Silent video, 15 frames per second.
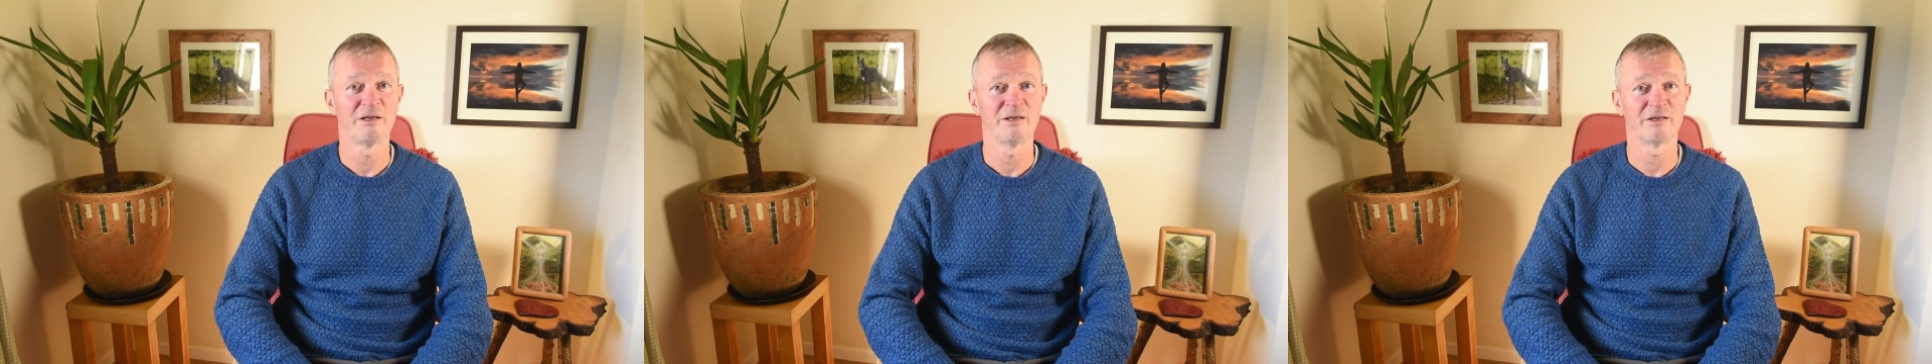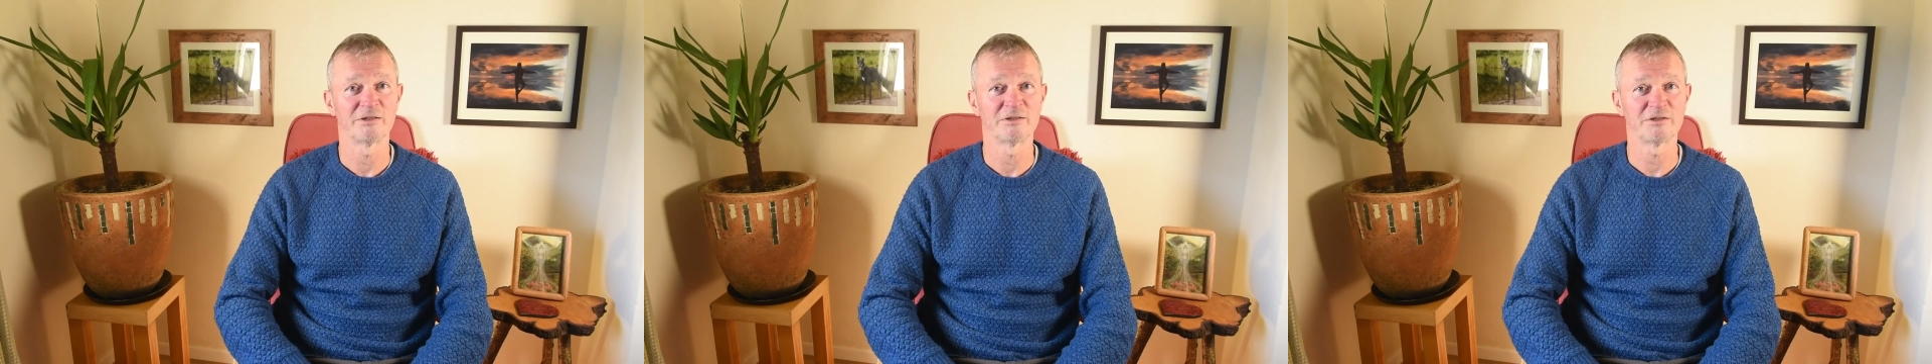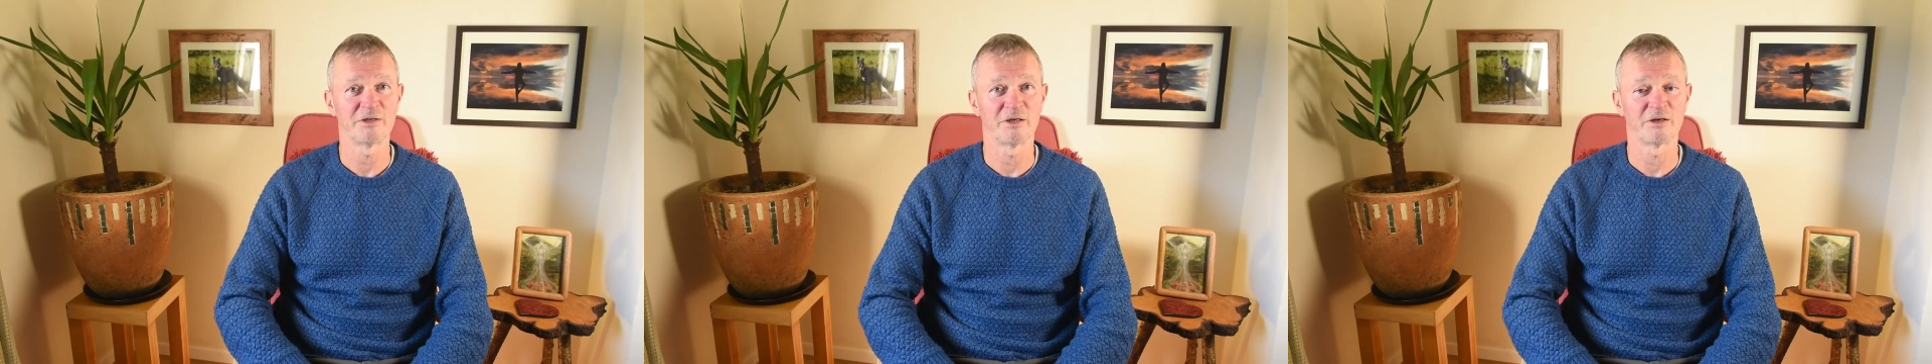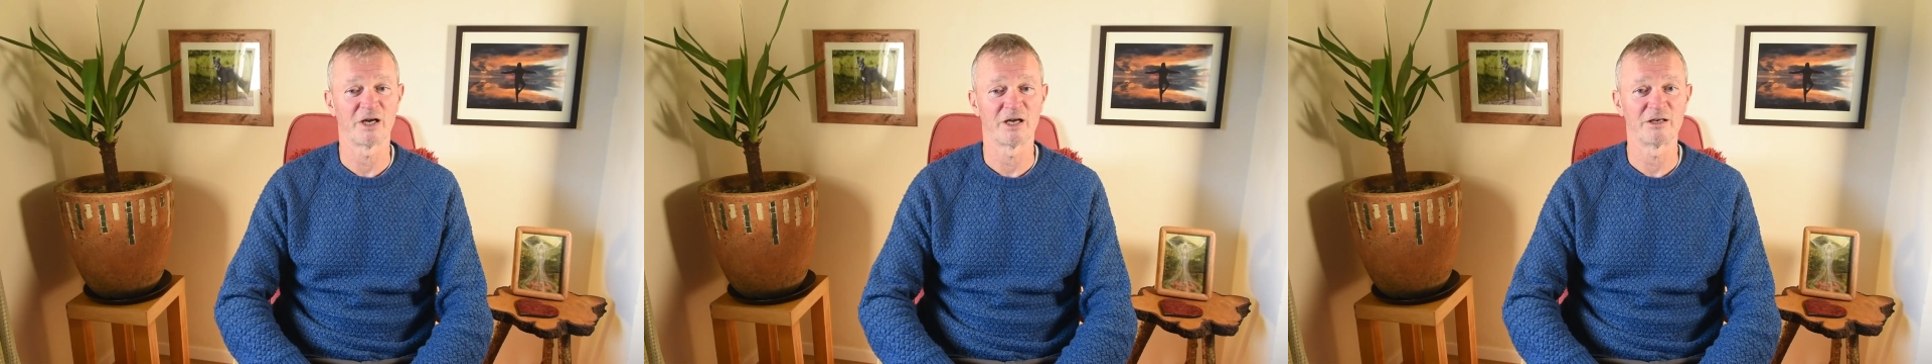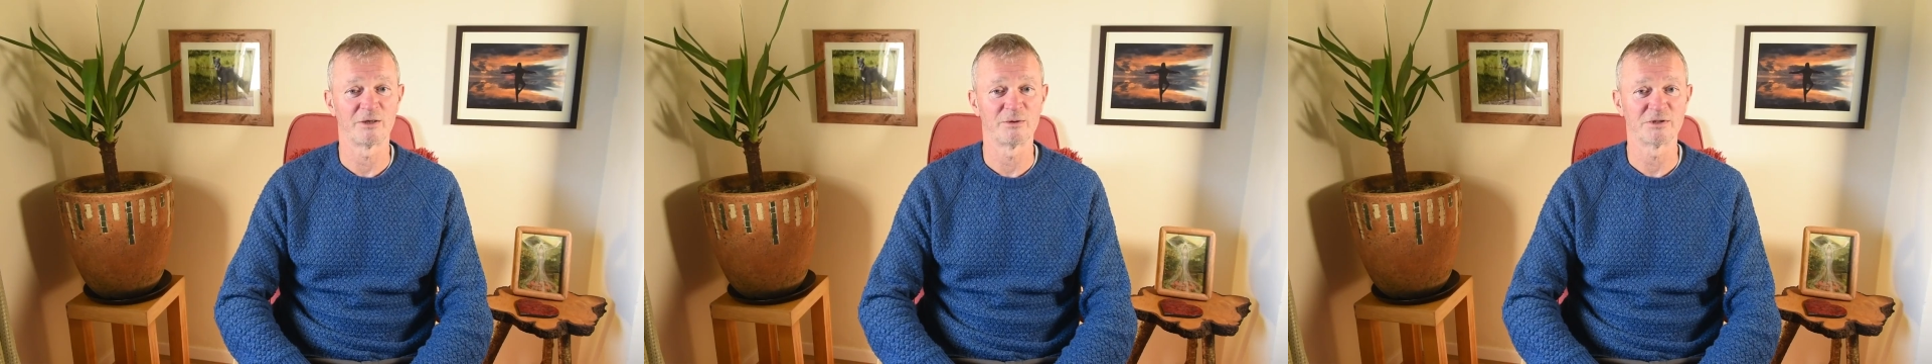it's, you know,
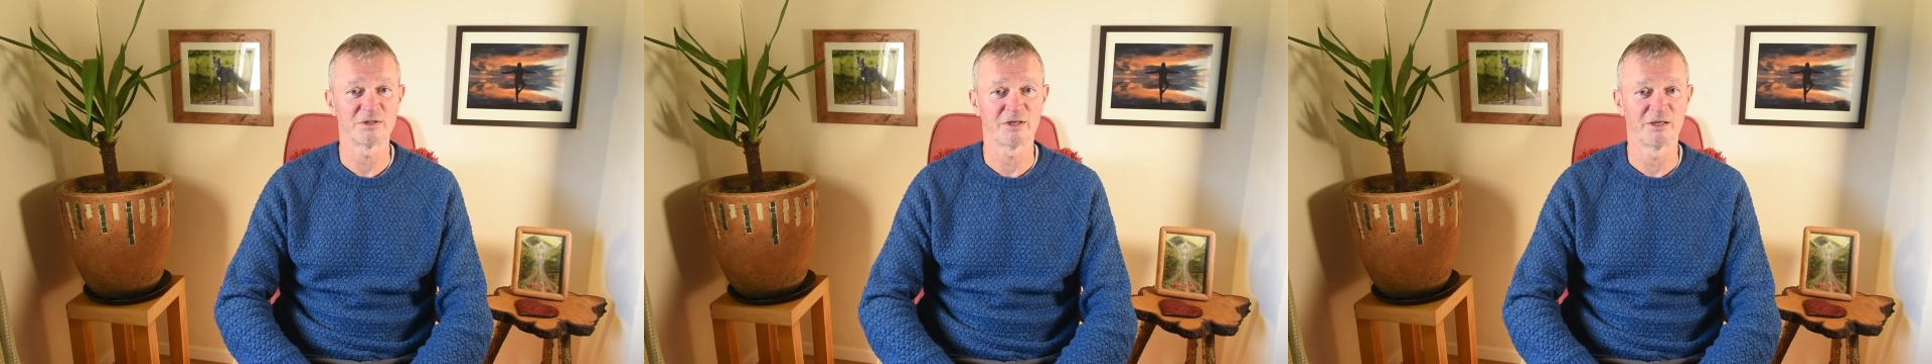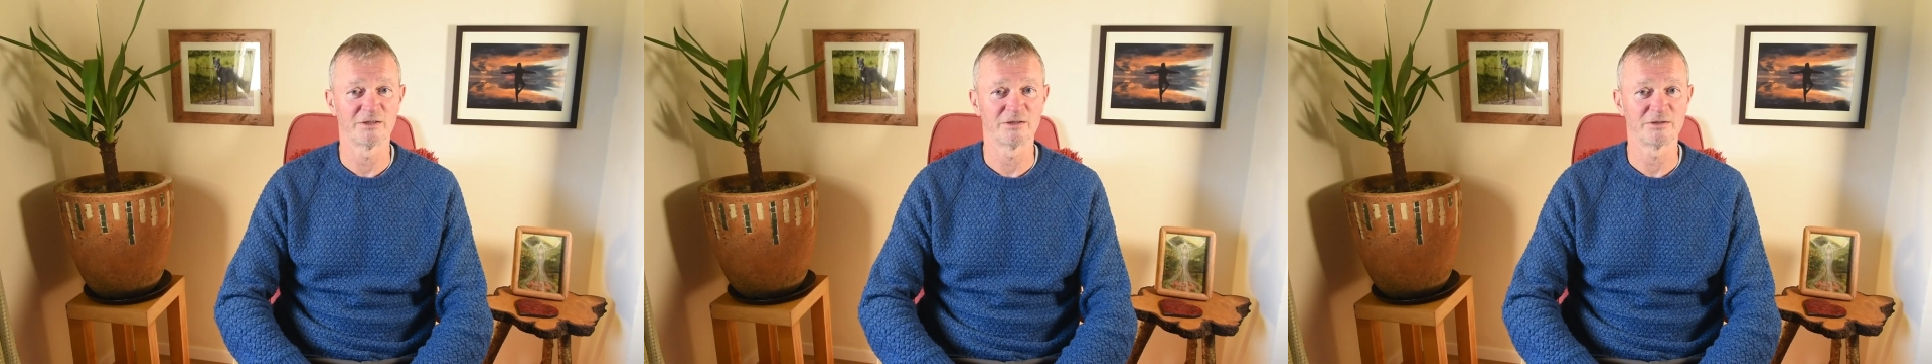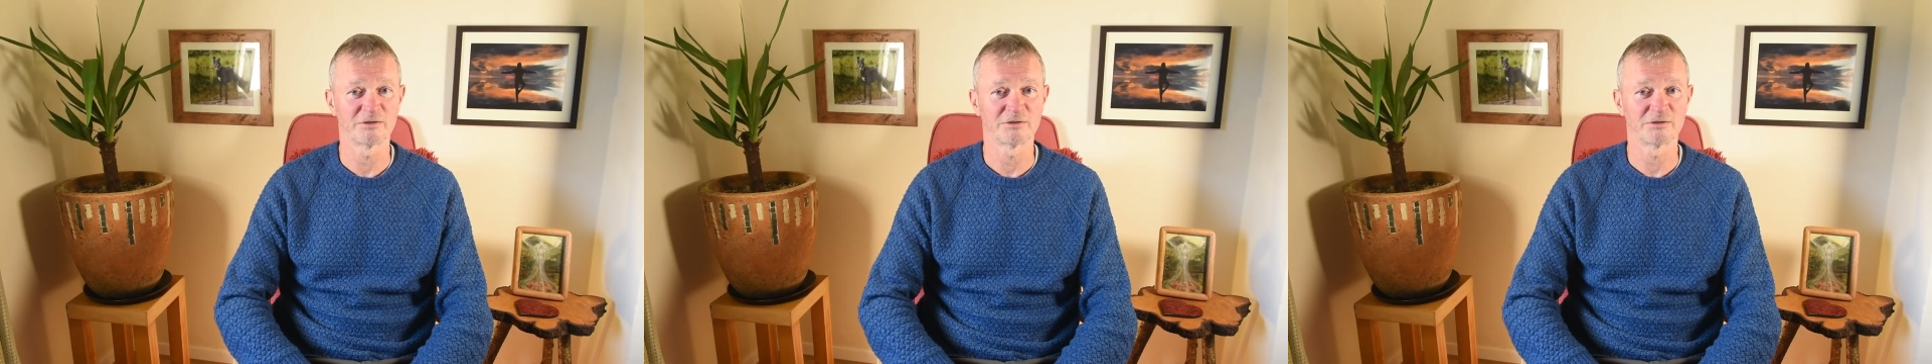I do stills,